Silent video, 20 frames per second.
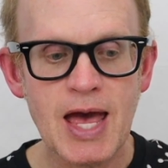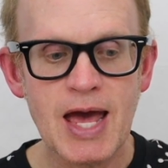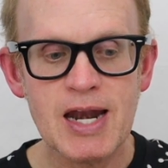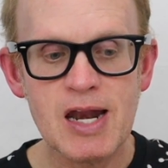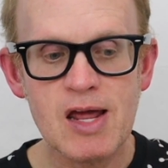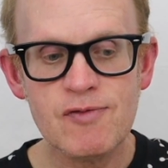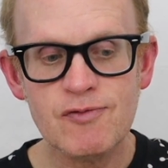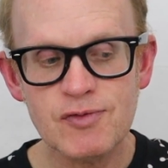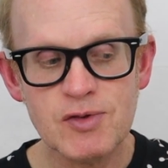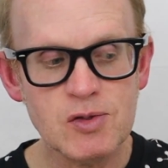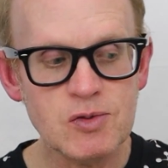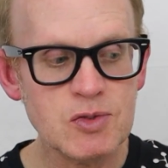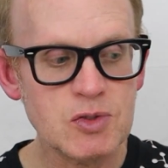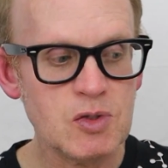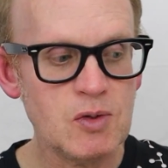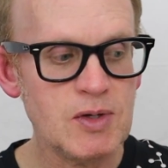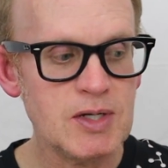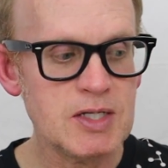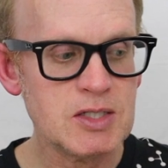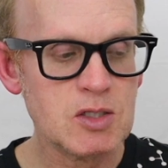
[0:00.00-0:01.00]
and a few
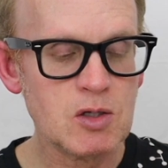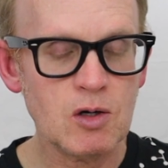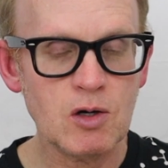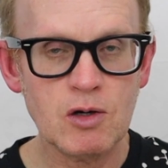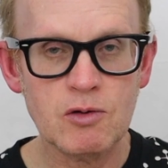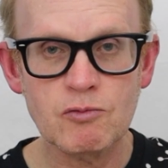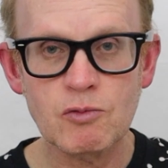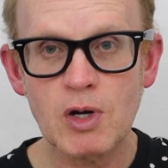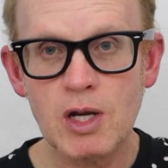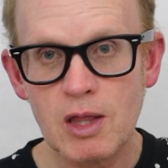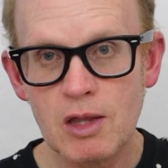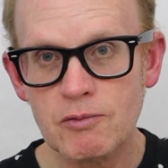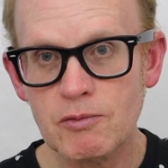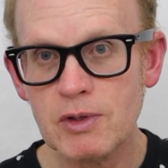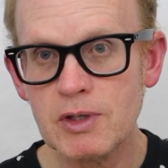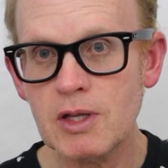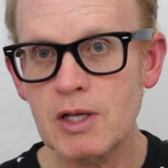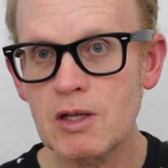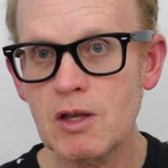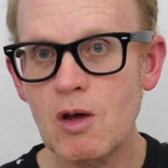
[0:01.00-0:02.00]
students earn
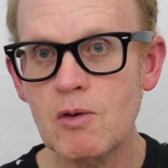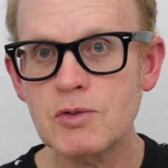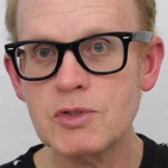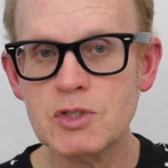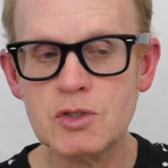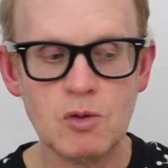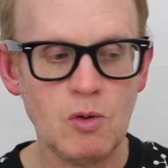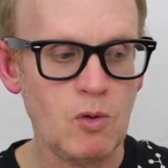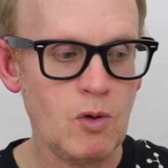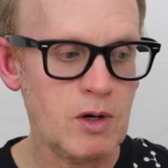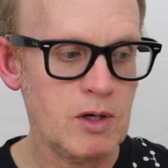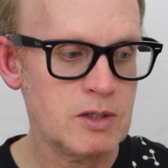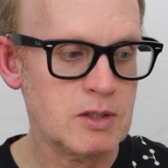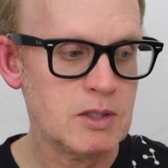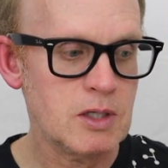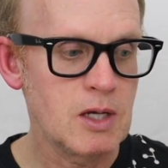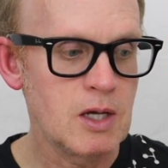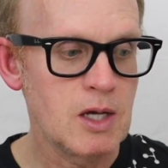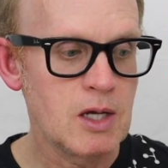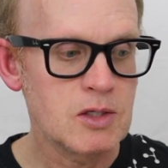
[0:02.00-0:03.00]
really low scores.